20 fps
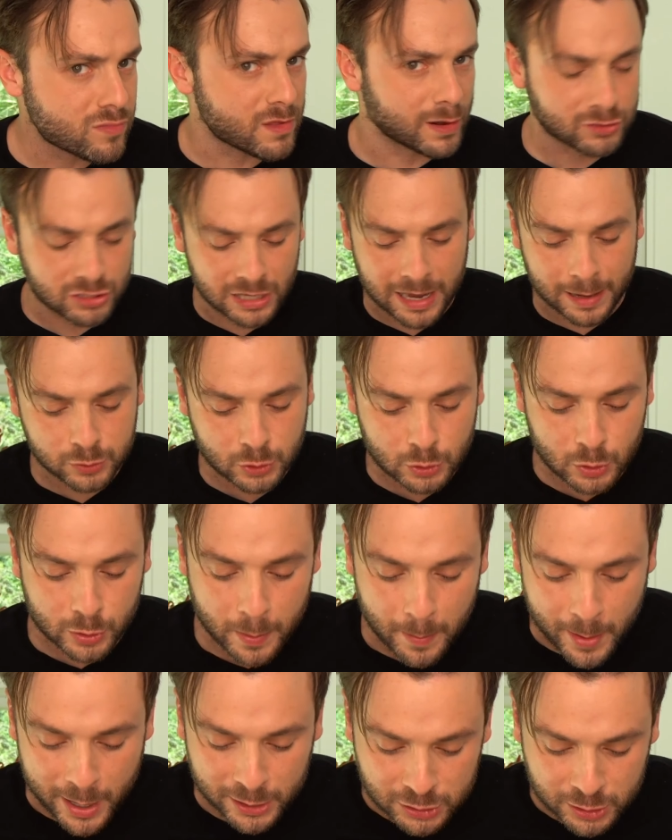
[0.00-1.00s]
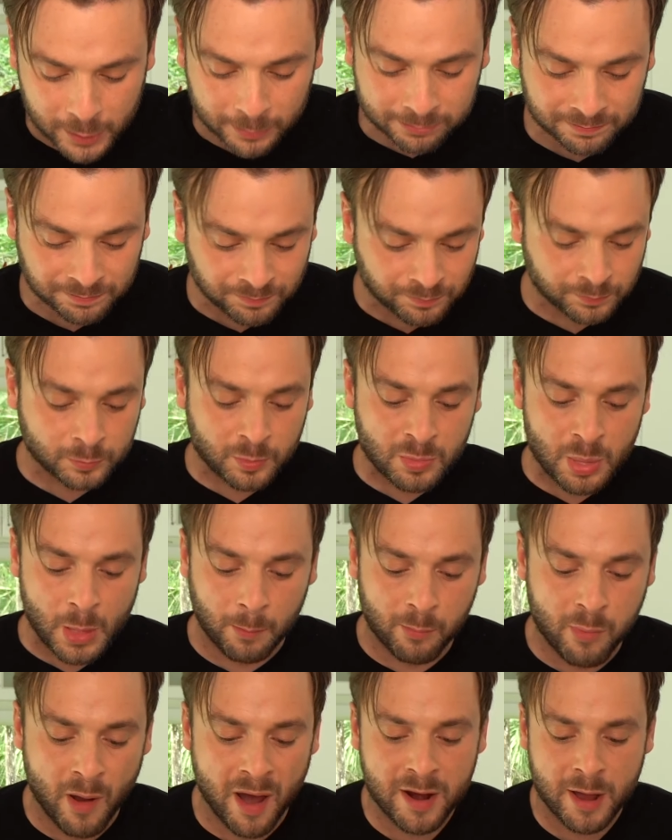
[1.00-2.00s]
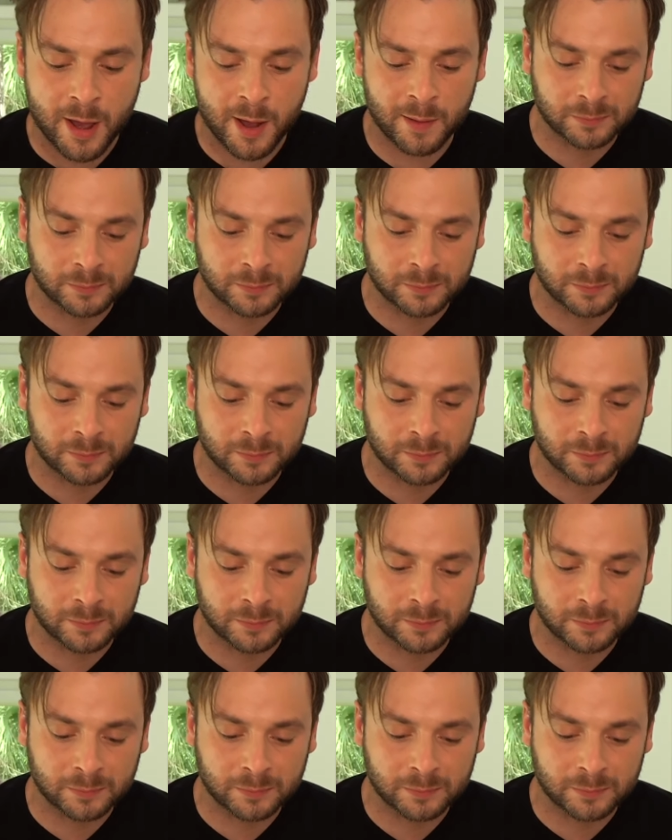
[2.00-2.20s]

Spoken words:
It's absolutely amazing. But